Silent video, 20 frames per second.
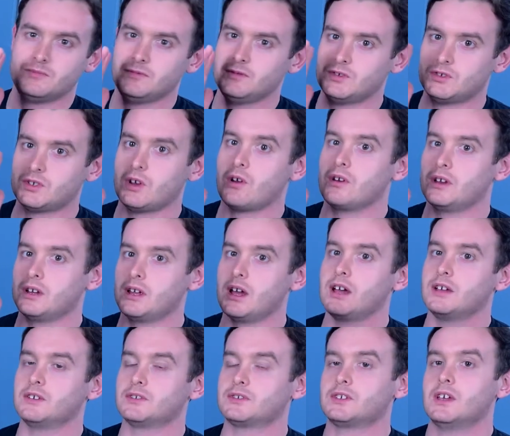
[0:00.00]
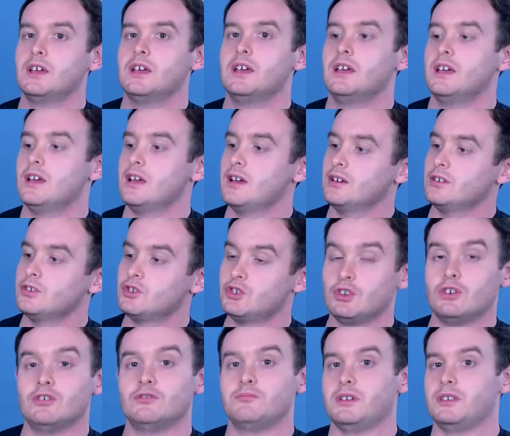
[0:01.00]
sorry guys,
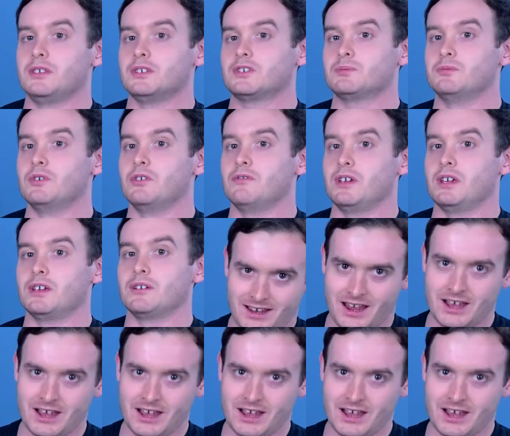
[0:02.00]
showed me this movie.